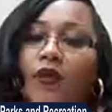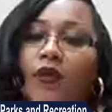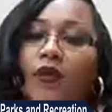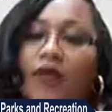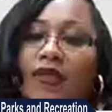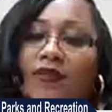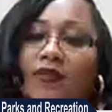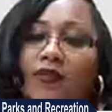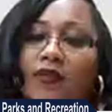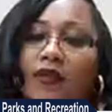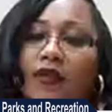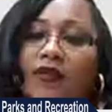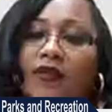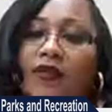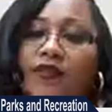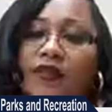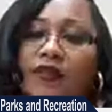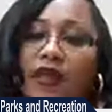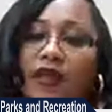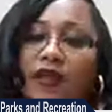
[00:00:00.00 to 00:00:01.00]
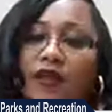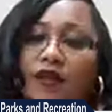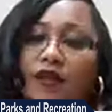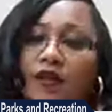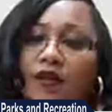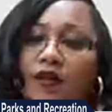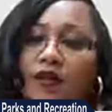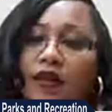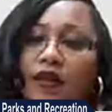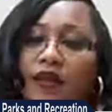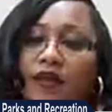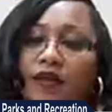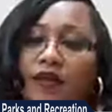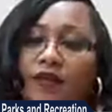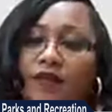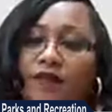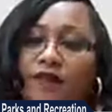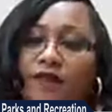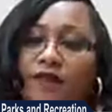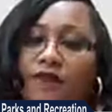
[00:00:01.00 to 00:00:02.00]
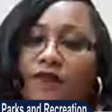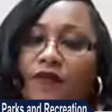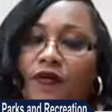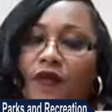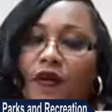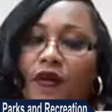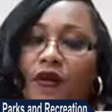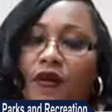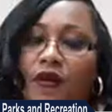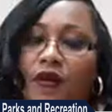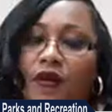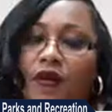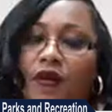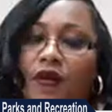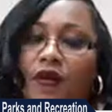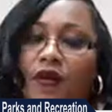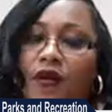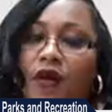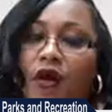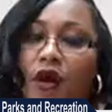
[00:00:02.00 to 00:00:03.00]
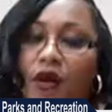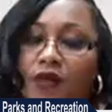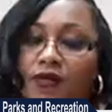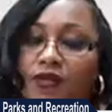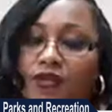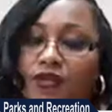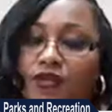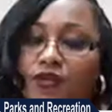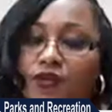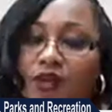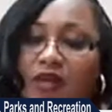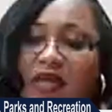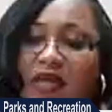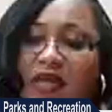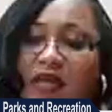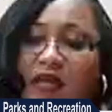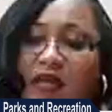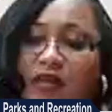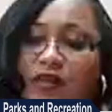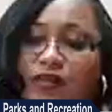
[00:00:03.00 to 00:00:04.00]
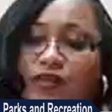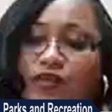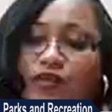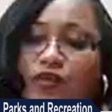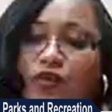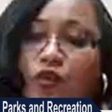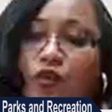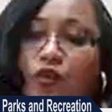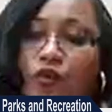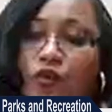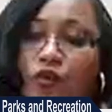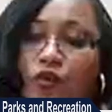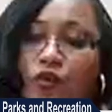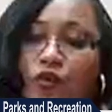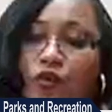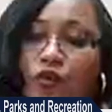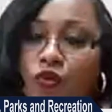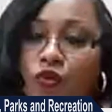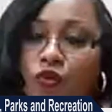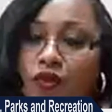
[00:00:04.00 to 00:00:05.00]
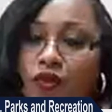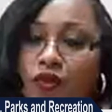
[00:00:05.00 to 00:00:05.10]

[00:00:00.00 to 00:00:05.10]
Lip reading: Are you asking, Senator, if all students in the schools